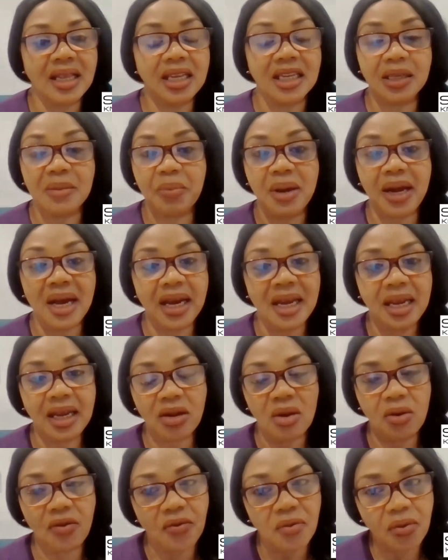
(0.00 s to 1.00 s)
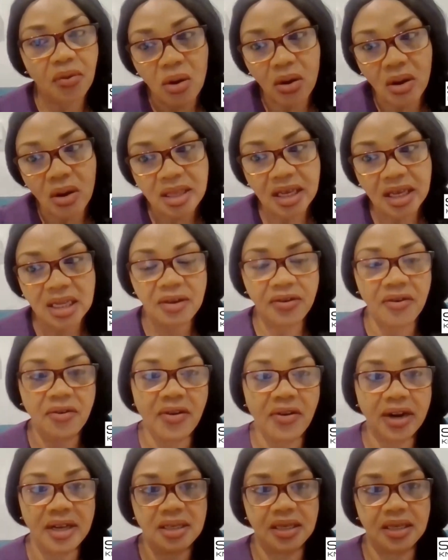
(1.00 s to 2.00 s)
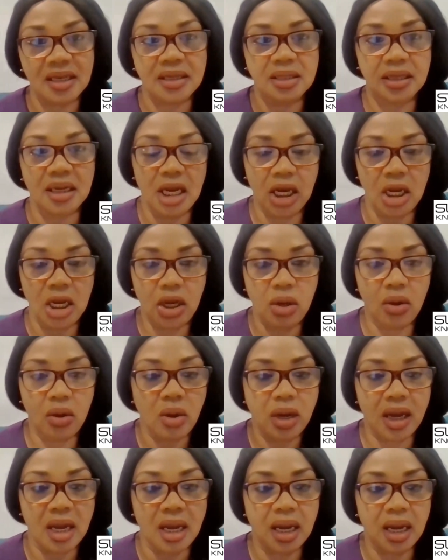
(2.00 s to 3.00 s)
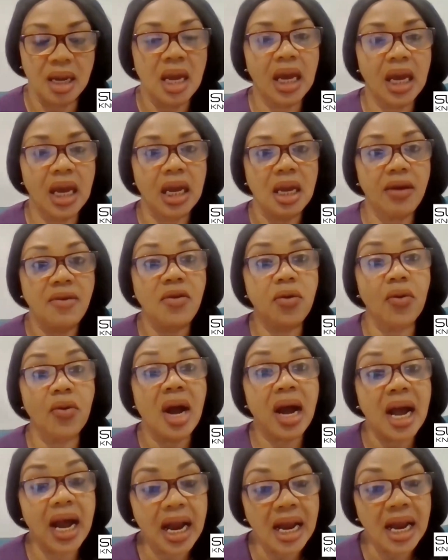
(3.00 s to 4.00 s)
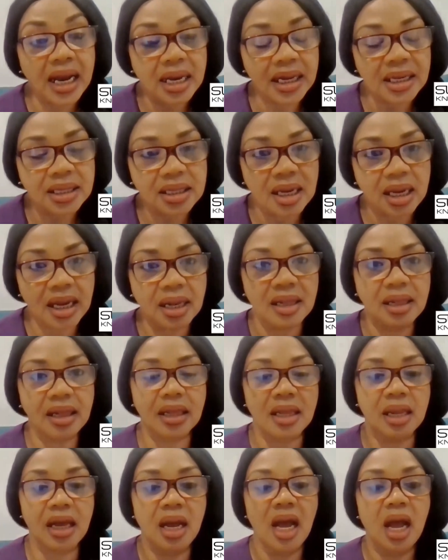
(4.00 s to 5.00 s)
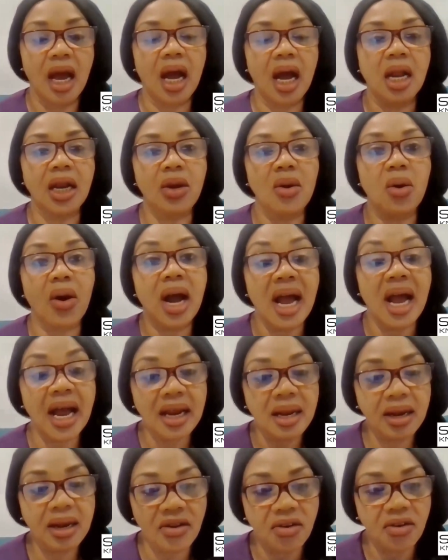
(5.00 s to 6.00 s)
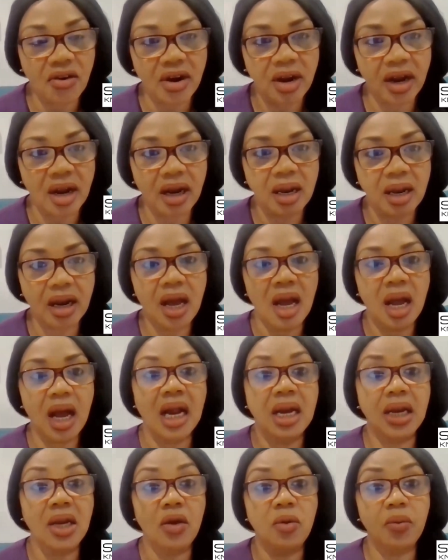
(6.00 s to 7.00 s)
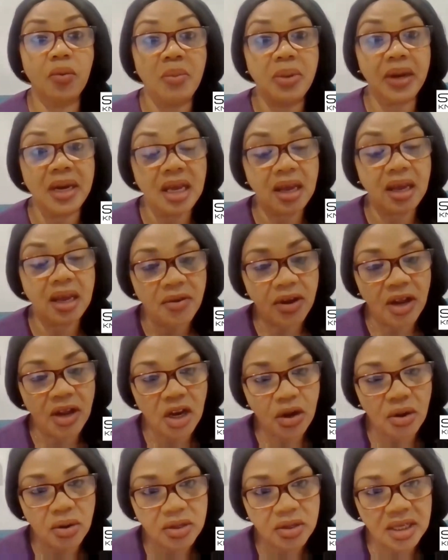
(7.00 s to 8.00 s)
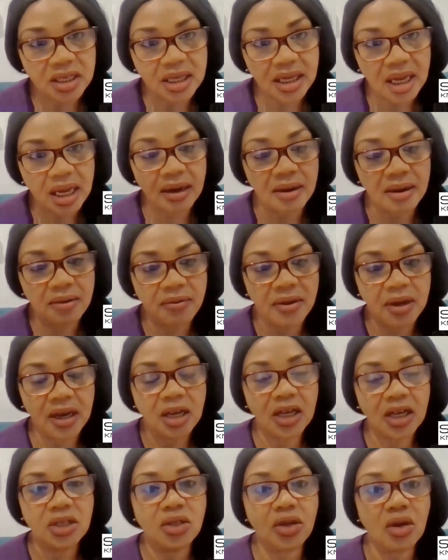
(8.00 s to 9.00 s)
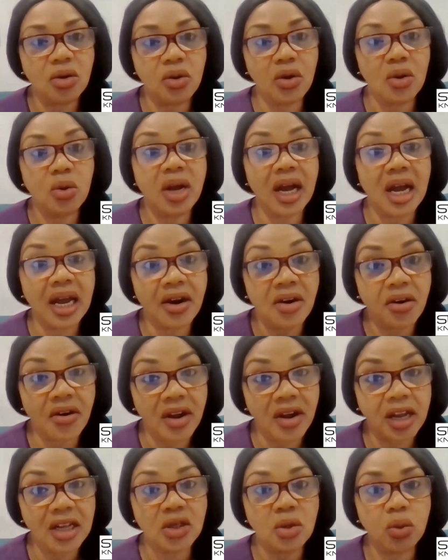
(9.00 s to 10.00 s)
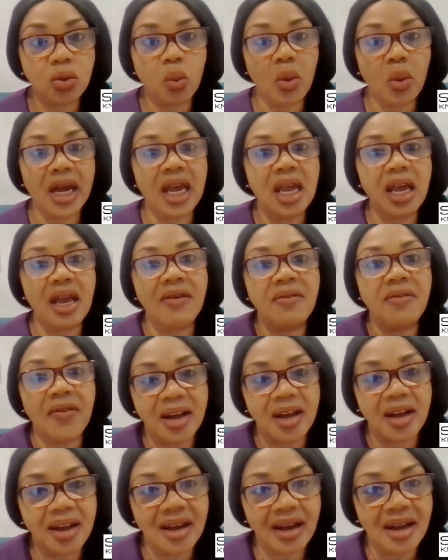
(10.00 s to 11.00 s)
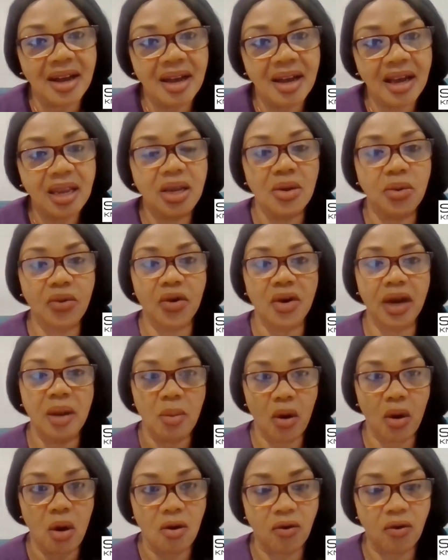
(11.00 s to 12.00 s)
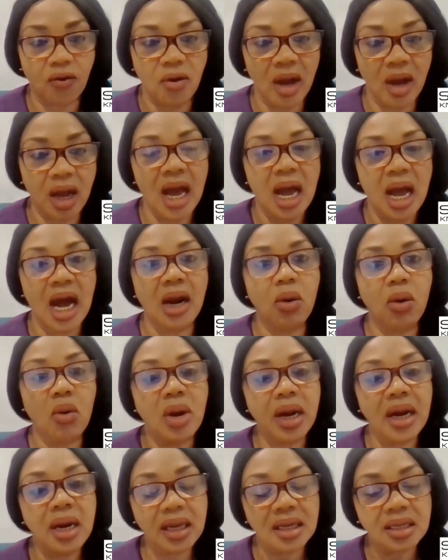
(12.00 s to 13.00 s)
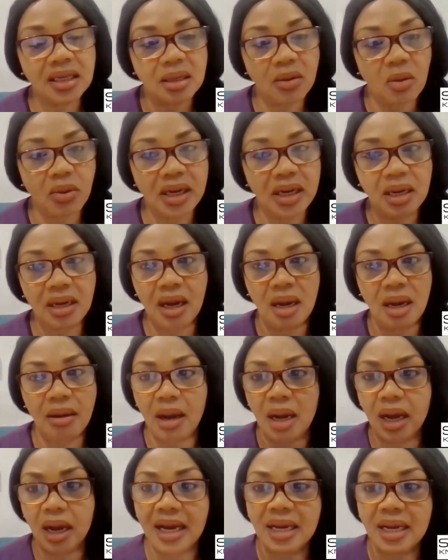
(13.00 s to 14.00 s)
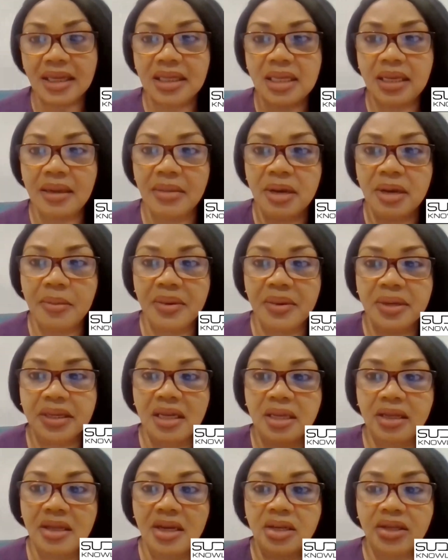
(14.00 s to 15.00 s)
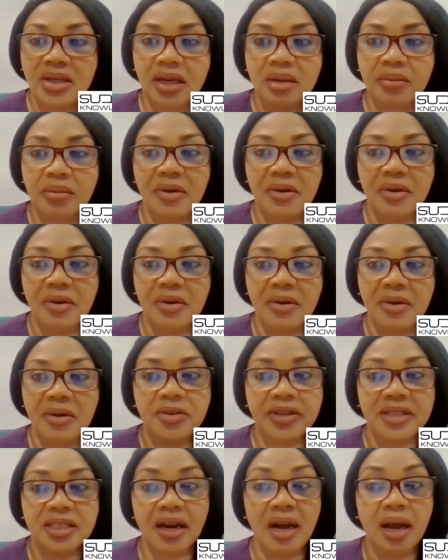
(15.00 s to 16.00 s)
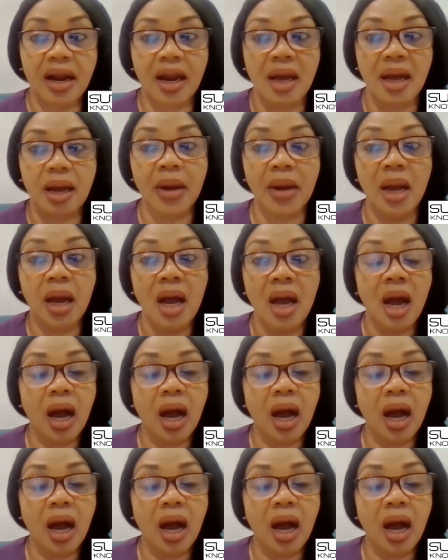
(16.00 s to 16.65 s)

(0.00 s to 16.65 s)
Despite of all the differences in UK, if you're highly skilled and you're highly trained and you believe in yourself, so you can reach whatever you dream of. And I can't see my presentation, Professor Alam.